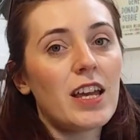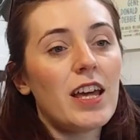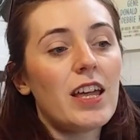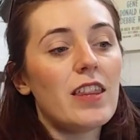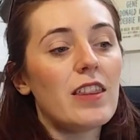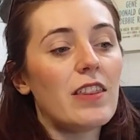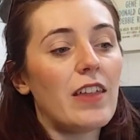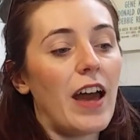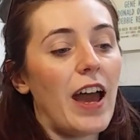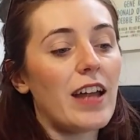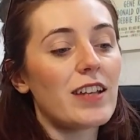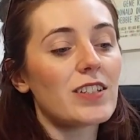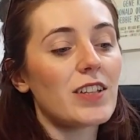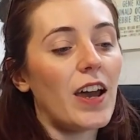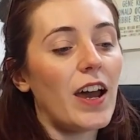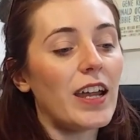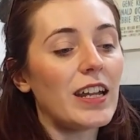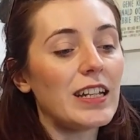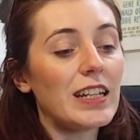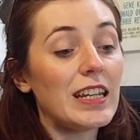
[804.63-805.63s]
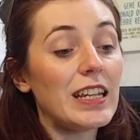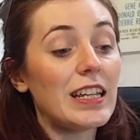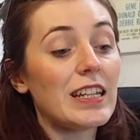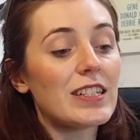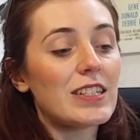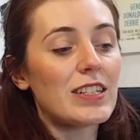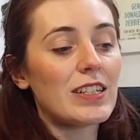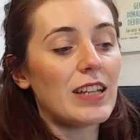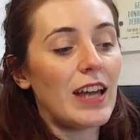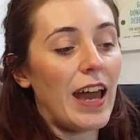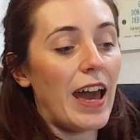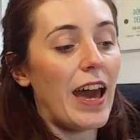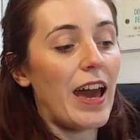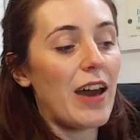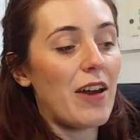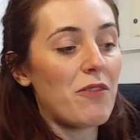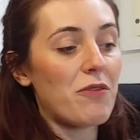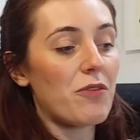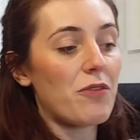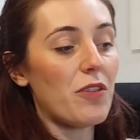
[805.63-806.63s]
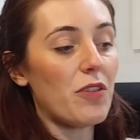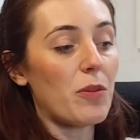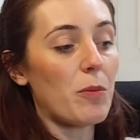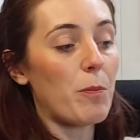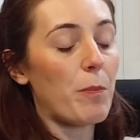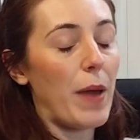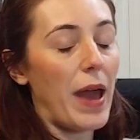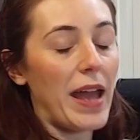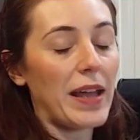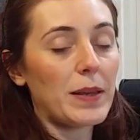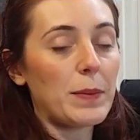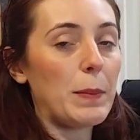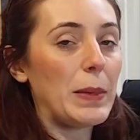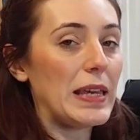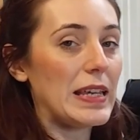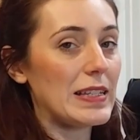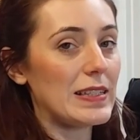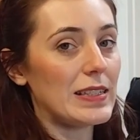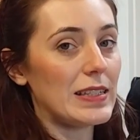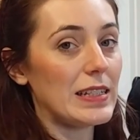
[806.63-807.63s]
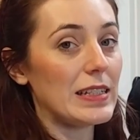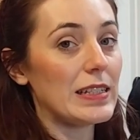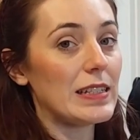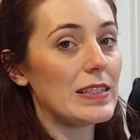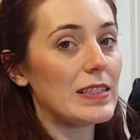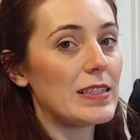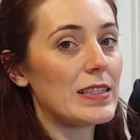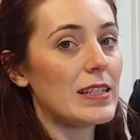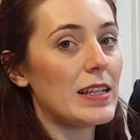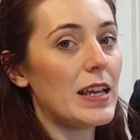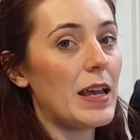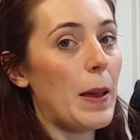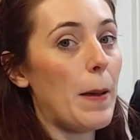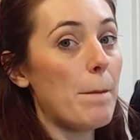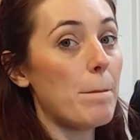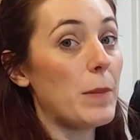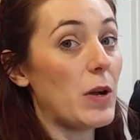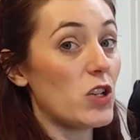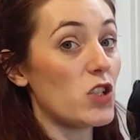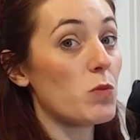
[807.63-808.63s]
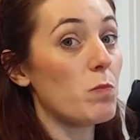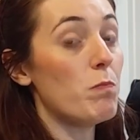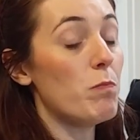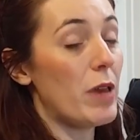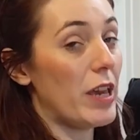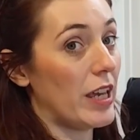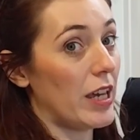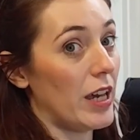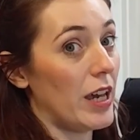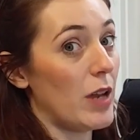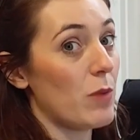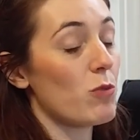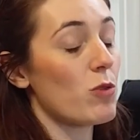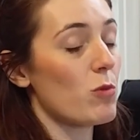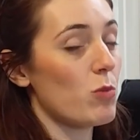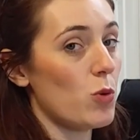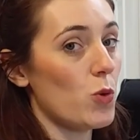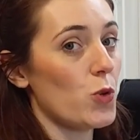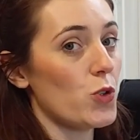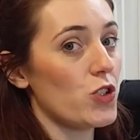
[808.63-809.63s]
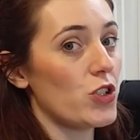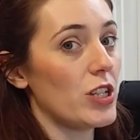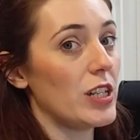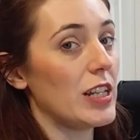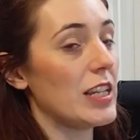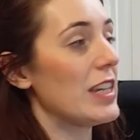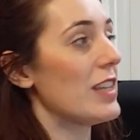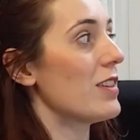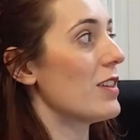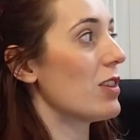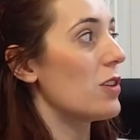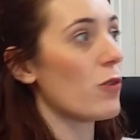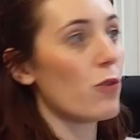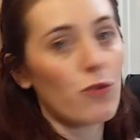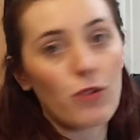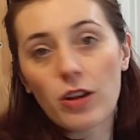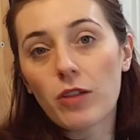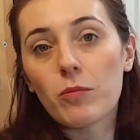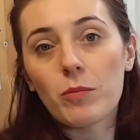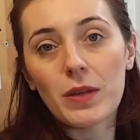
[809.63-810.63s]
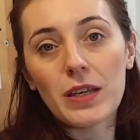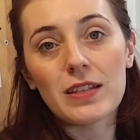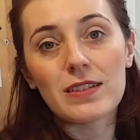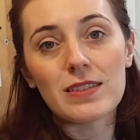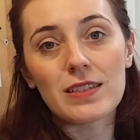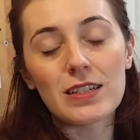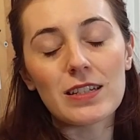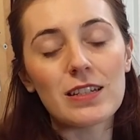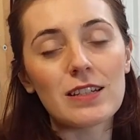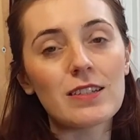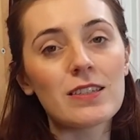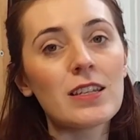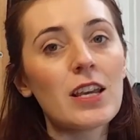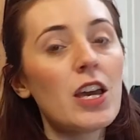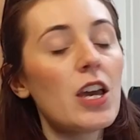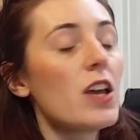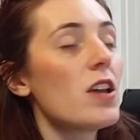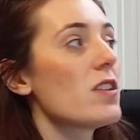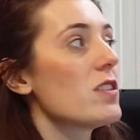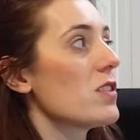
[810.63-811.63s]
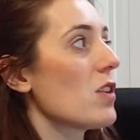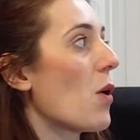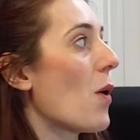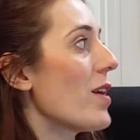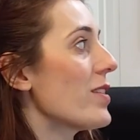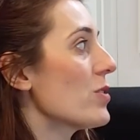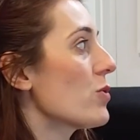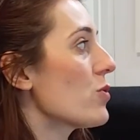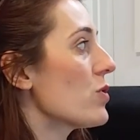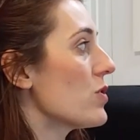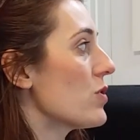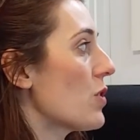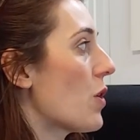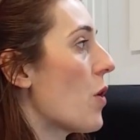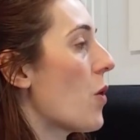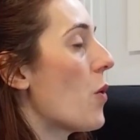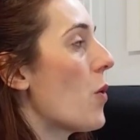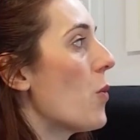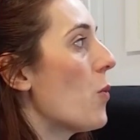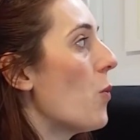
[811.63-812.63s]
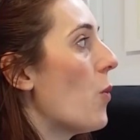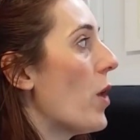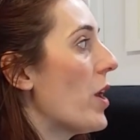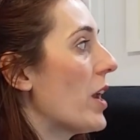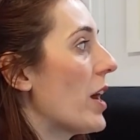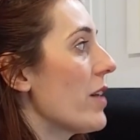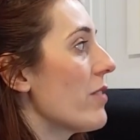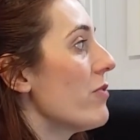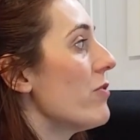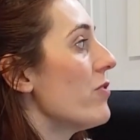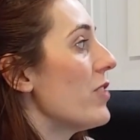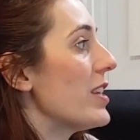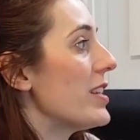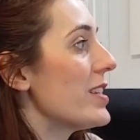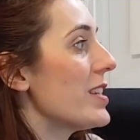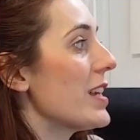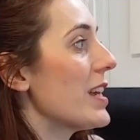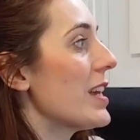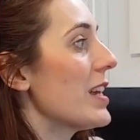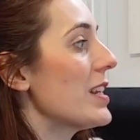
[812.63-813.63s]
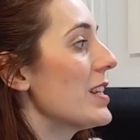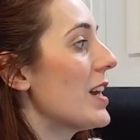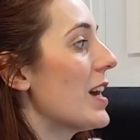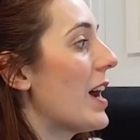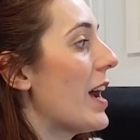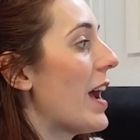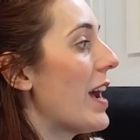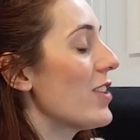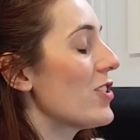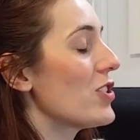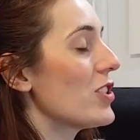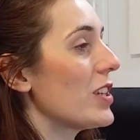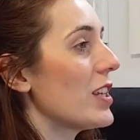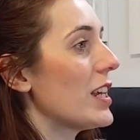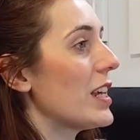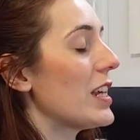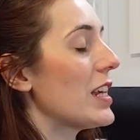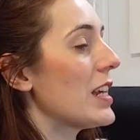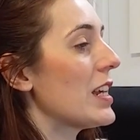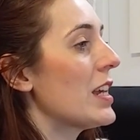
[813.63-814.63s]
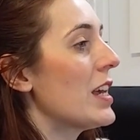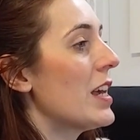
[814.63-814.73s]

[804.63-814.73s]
that I need to have the back pieces much bigger proportionally than the front pieces. So as a result, when I fit it, I actually,